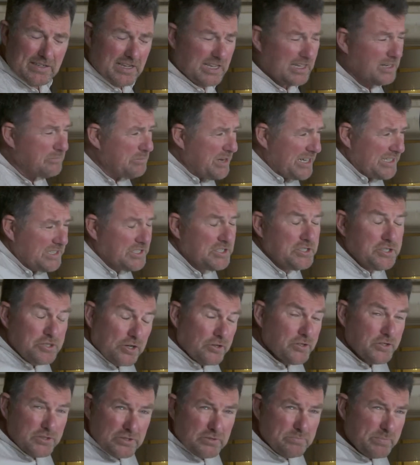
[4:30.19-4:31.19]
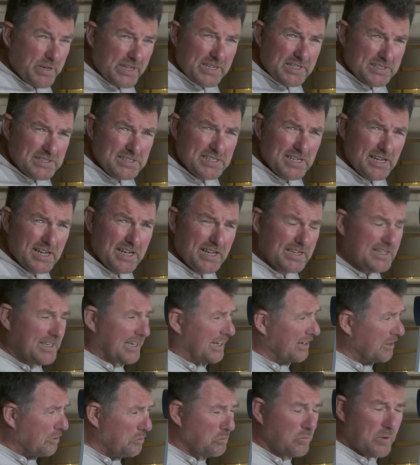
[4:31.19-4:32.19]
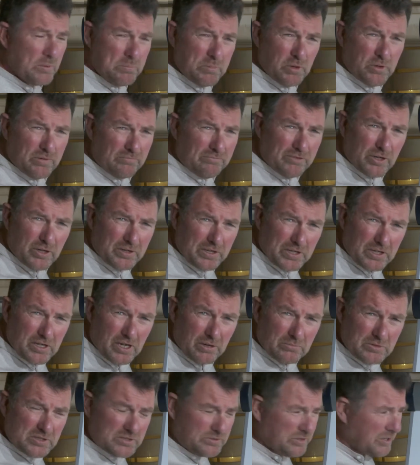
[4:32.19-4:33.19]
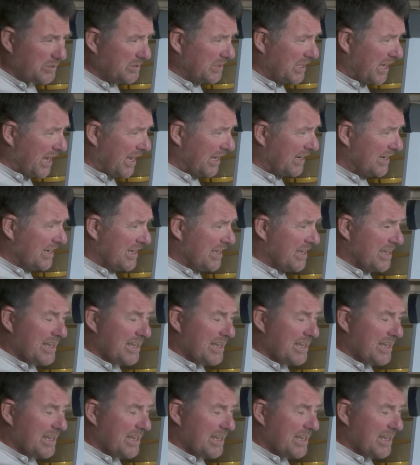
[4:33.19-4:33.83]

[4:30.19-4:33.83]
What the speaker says: And I mean just being sad. I know we put inverted commas around that.